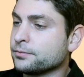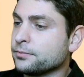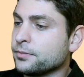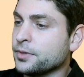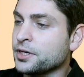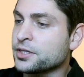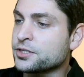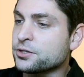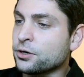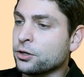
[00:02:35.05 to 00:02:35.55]

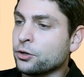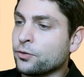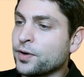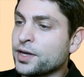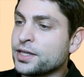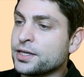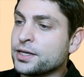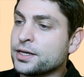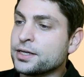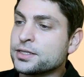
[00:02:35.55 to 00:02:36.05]
It's
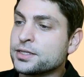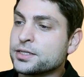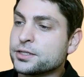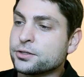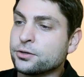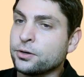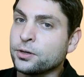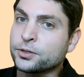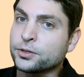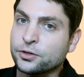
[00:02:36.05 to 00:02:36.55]
already
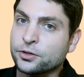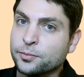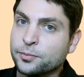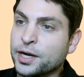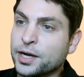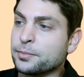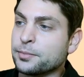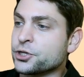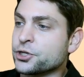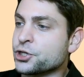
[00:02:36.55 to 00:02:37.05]
installed on my
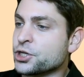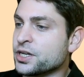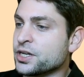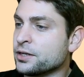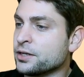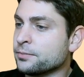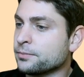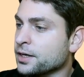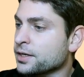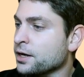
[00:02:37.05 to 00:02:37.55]

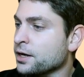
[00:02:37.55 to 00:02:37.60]
machine.